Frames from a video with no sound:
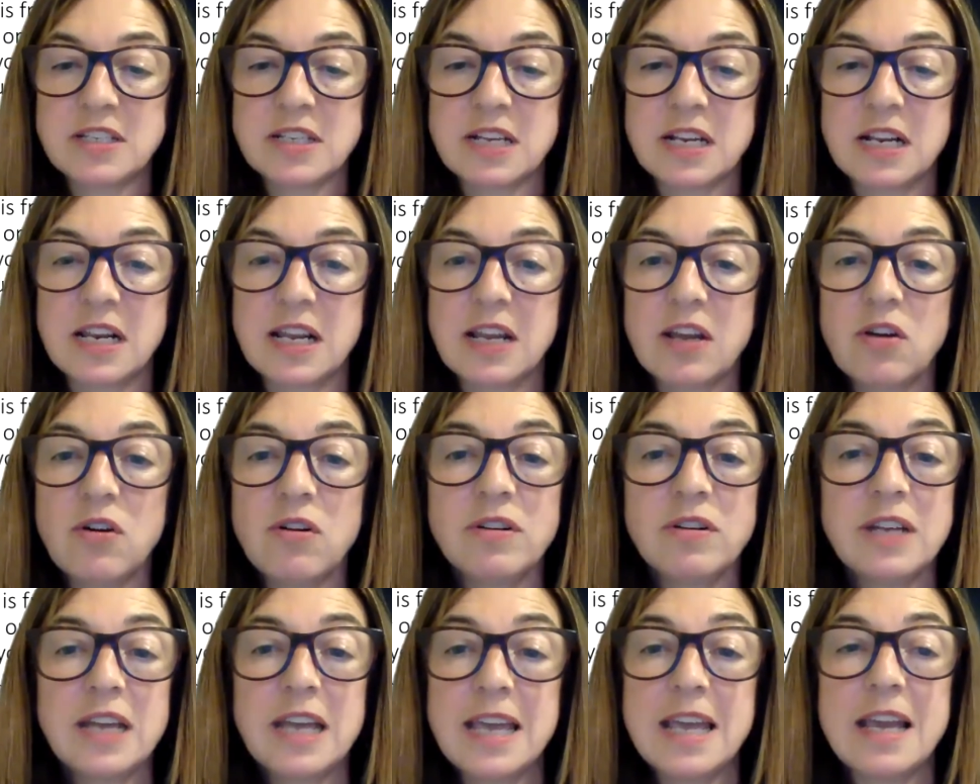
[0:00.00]
click on.
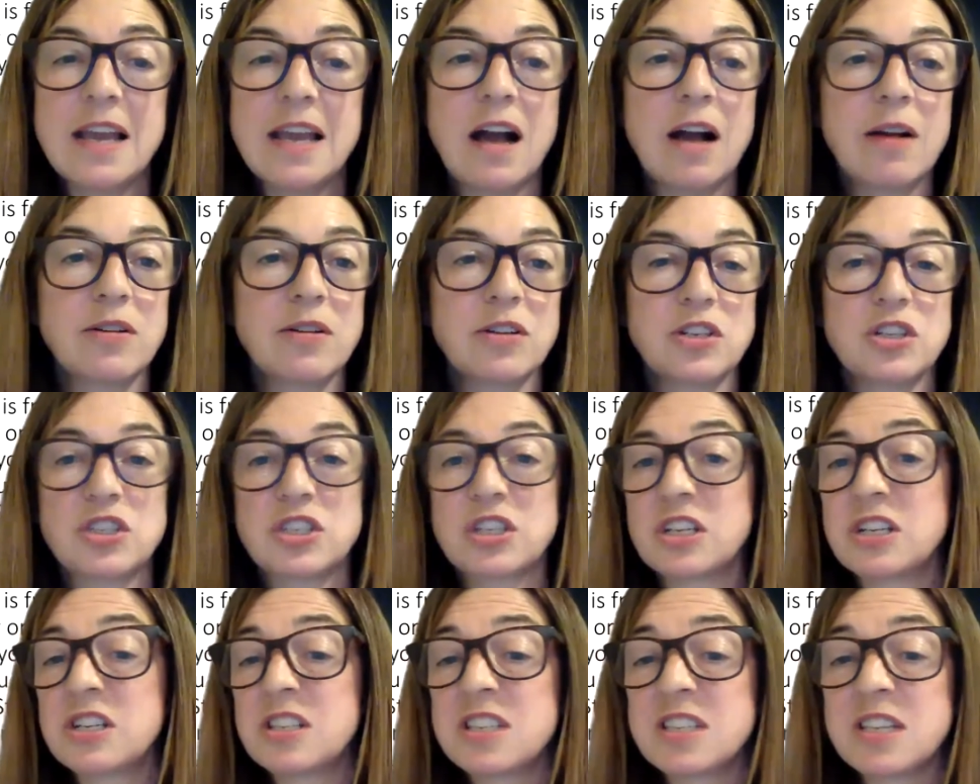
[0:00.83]
Here I'm just
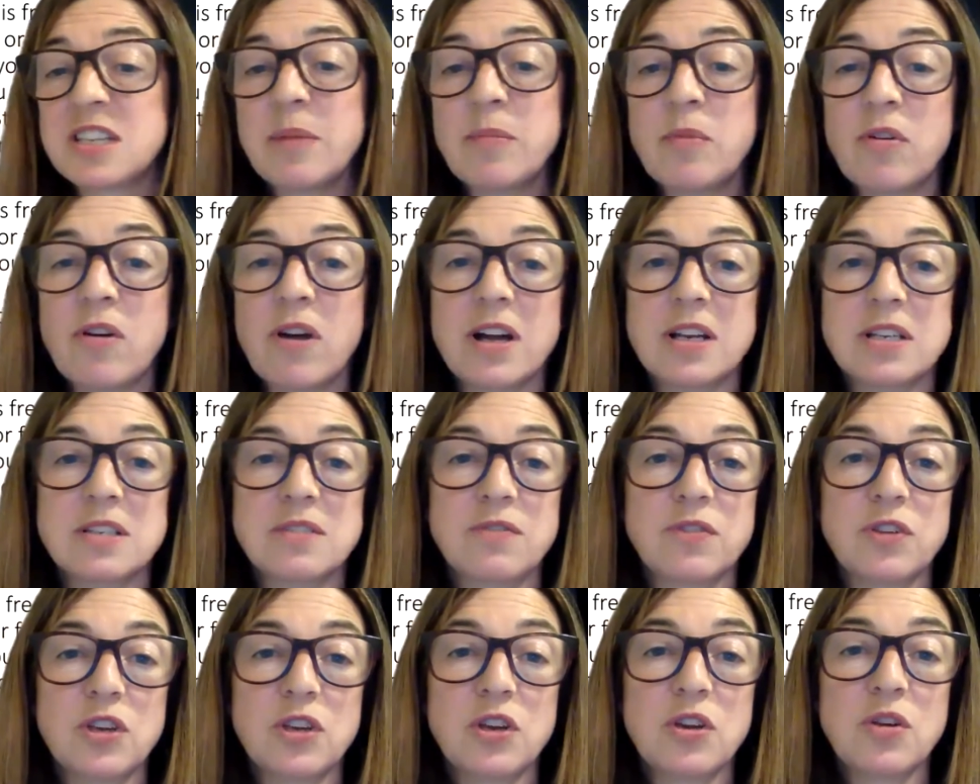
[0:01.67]
going to summarize for
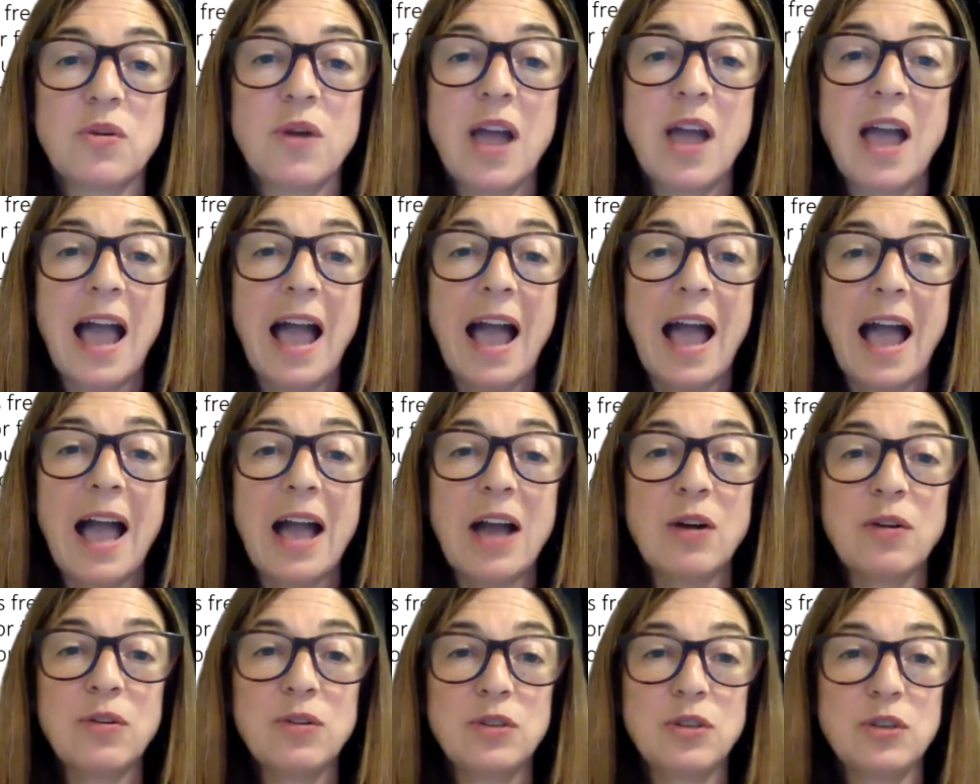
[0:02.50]
you
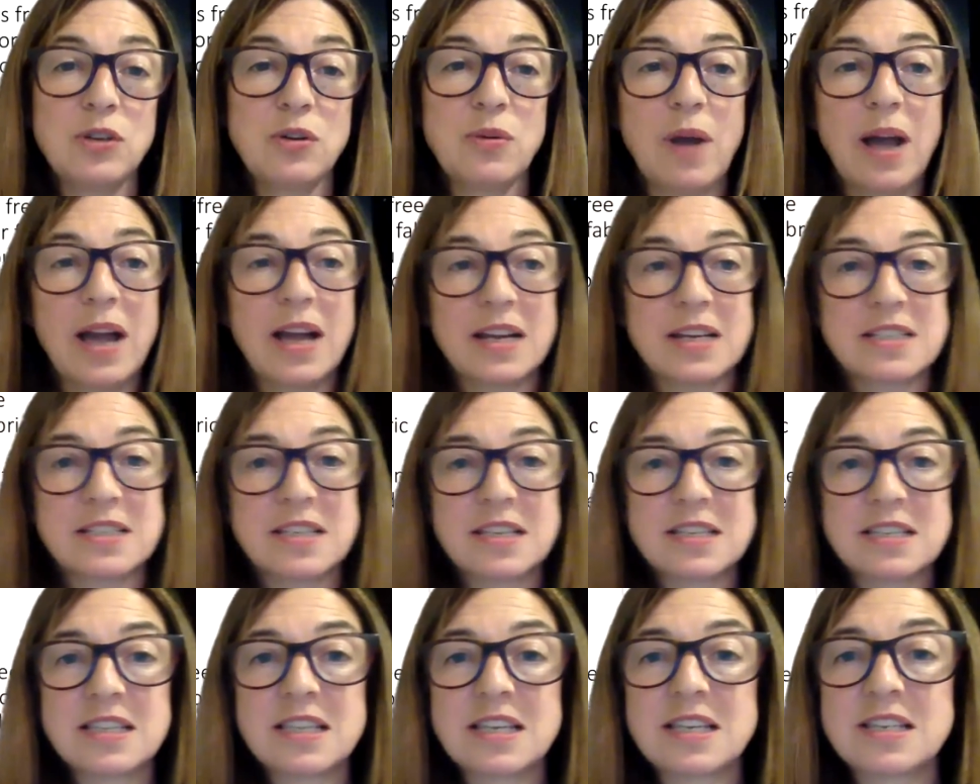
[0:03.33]
how you
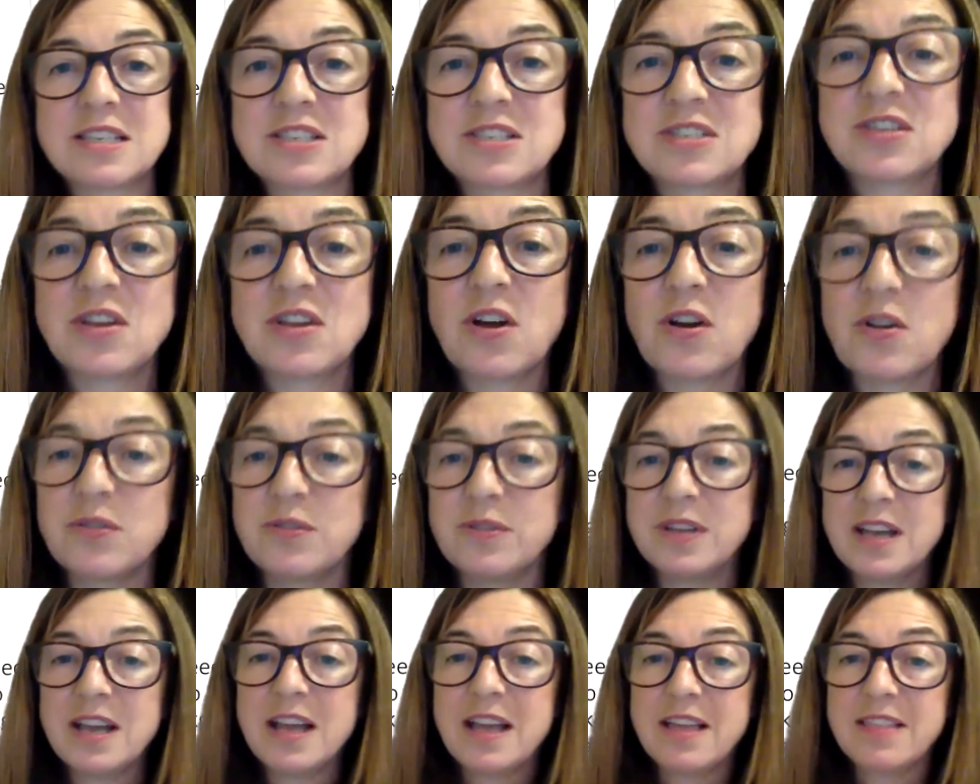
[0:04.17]
access this. So
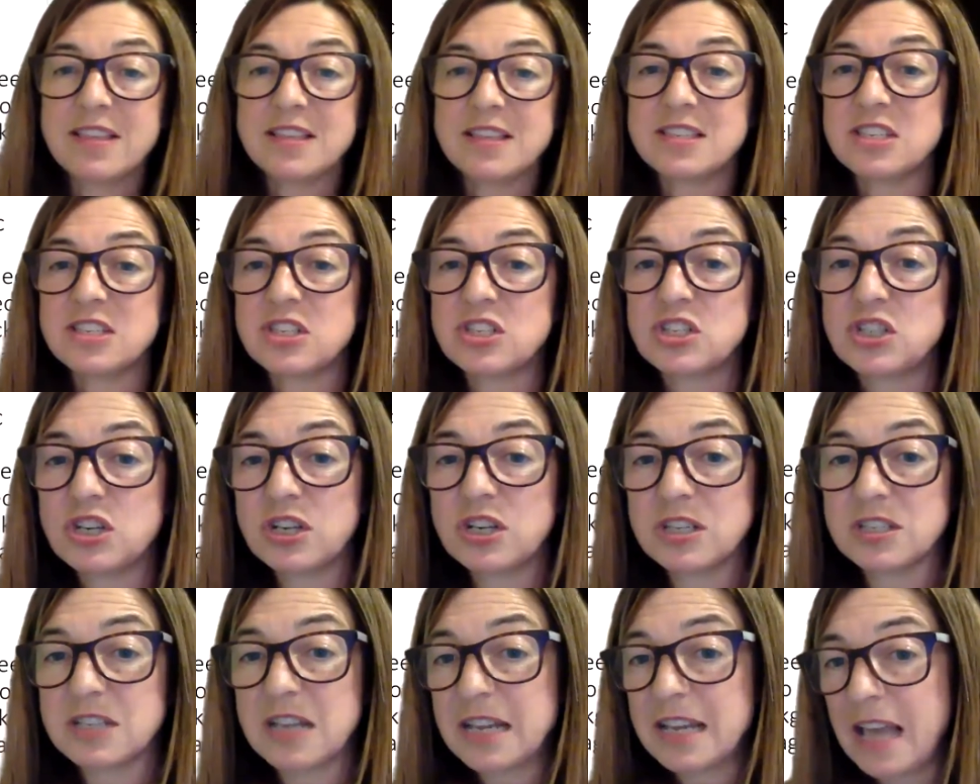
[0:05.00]
this is
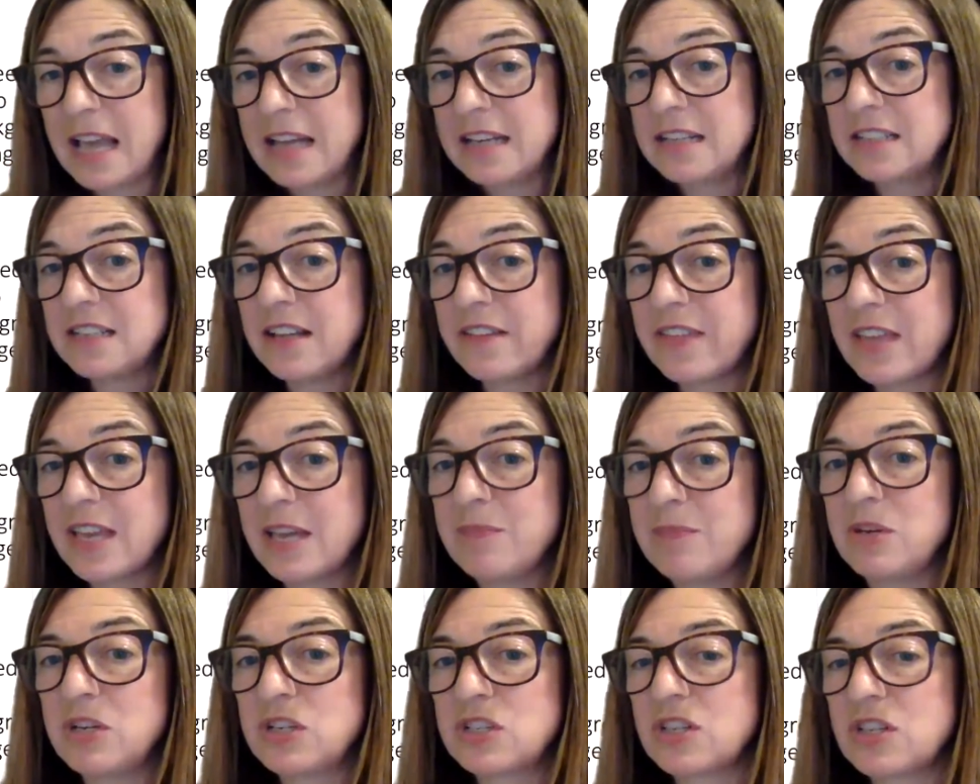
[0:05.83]
just, again, another
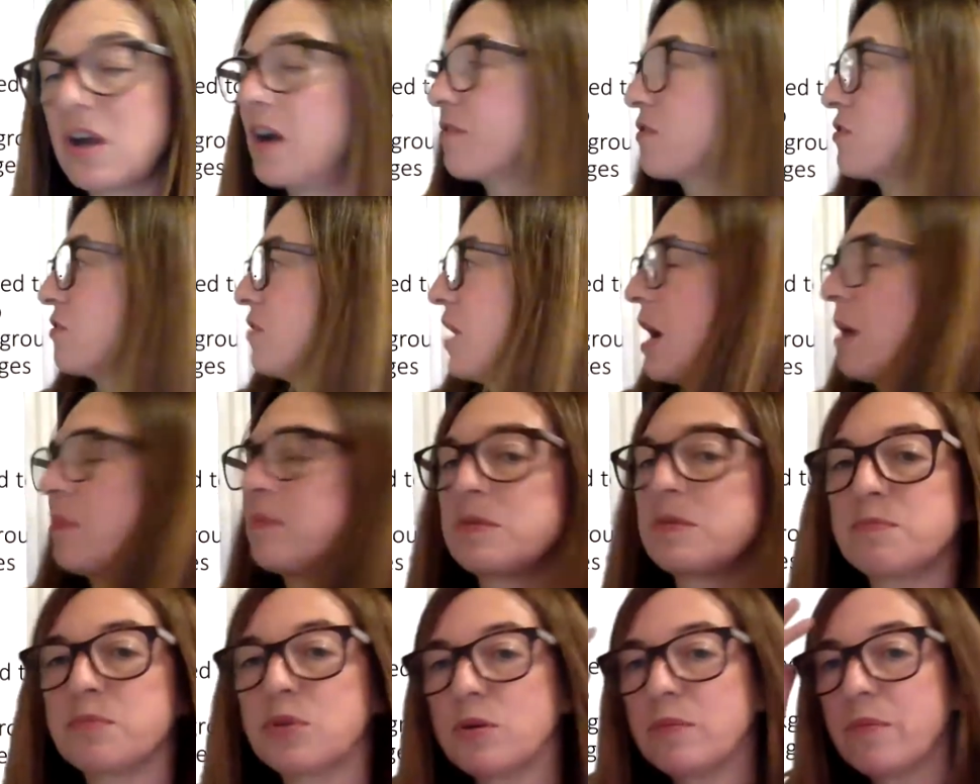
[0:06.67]
image that I've grabbed
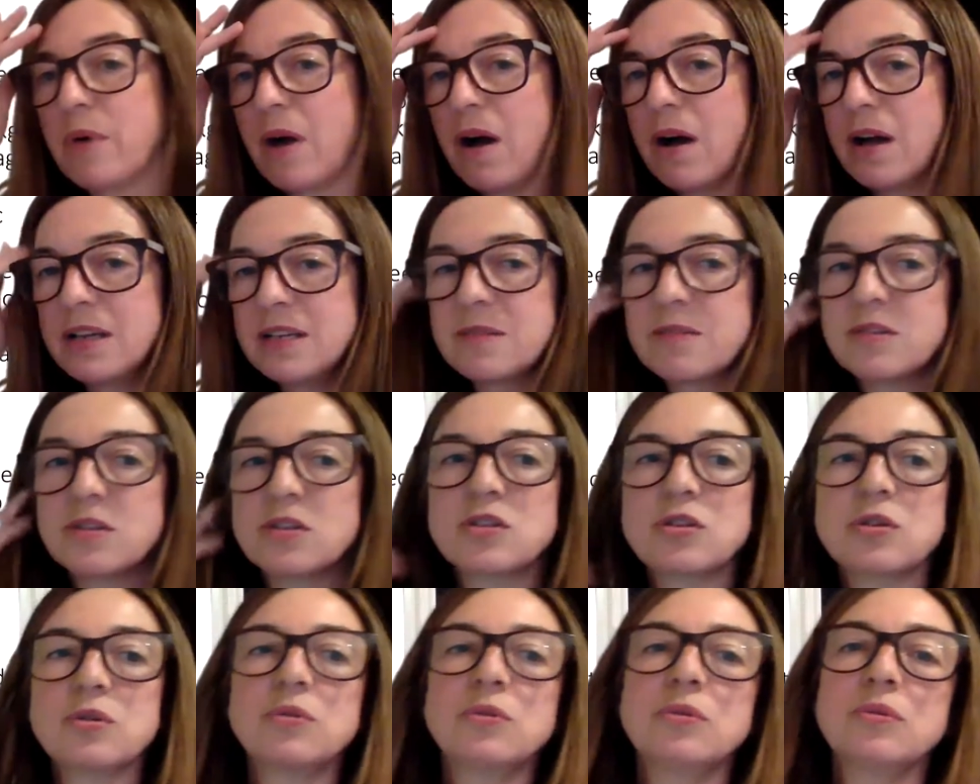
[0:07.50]
and put behind in the
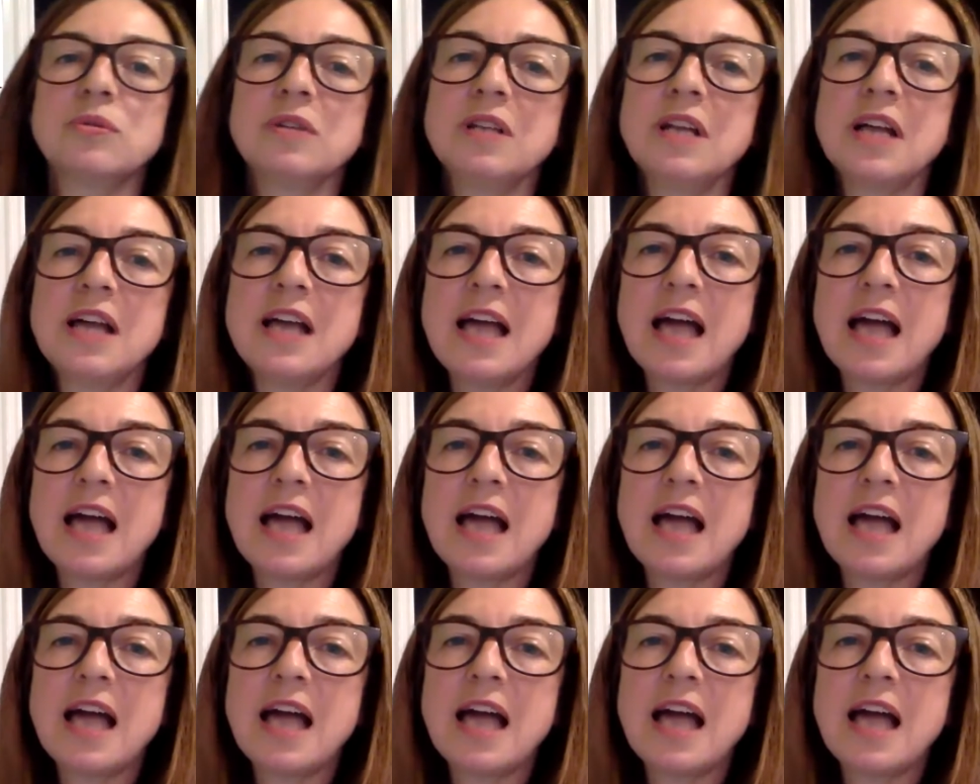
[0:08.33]
tool.